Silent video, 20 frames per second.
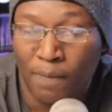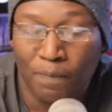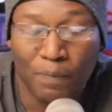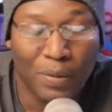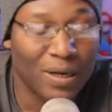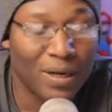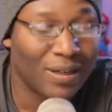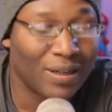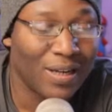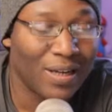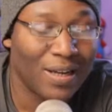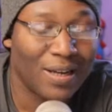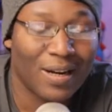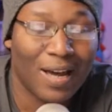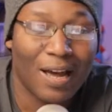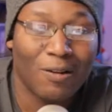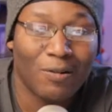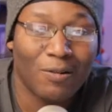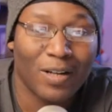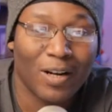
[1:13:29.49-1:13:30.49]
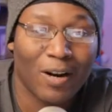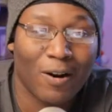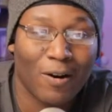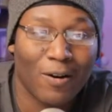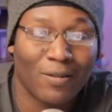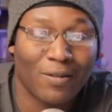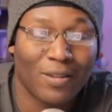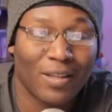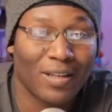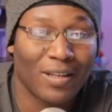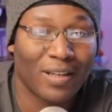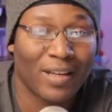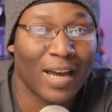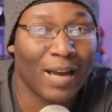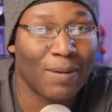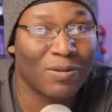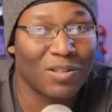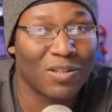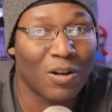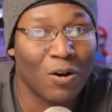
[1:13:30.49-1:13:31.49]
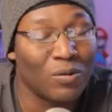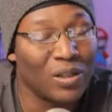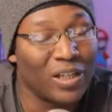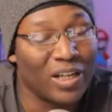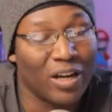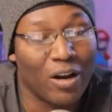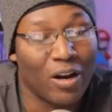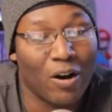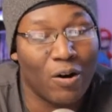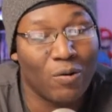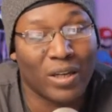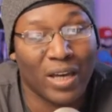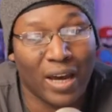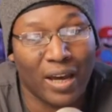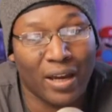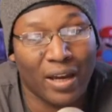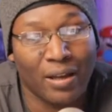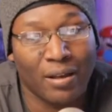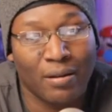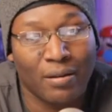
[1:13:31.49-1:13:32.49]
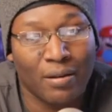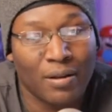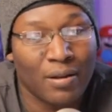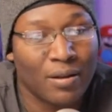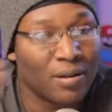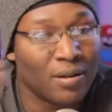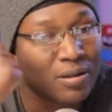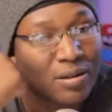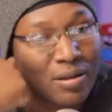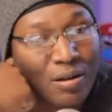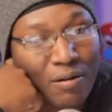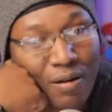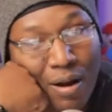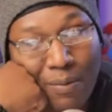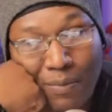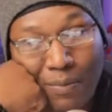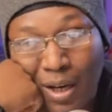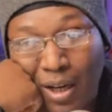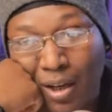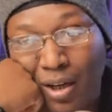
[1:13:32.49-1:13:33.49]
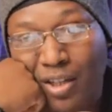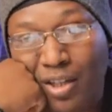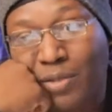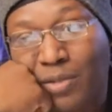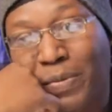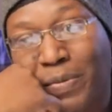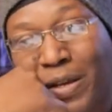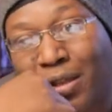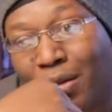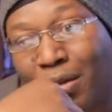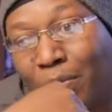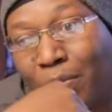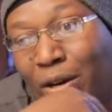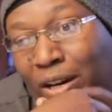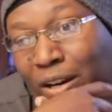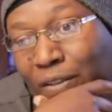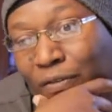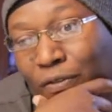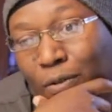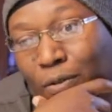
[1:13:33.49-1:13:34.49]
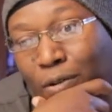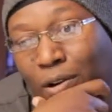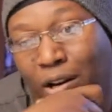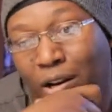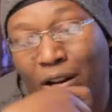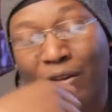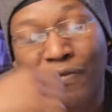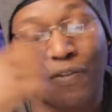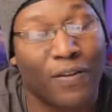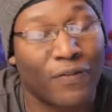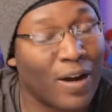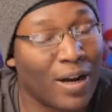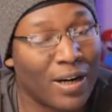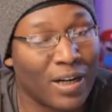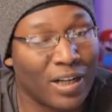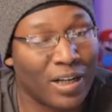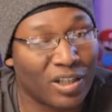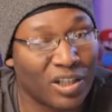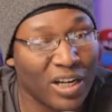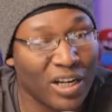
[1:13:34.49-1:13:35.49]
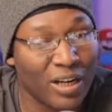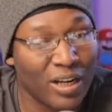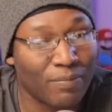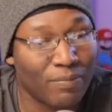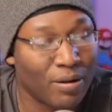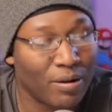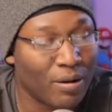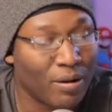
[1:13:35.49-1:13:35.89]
But again, I only heard that the game was only okay. So I'm not going to spend the money for it. If I find it cheap,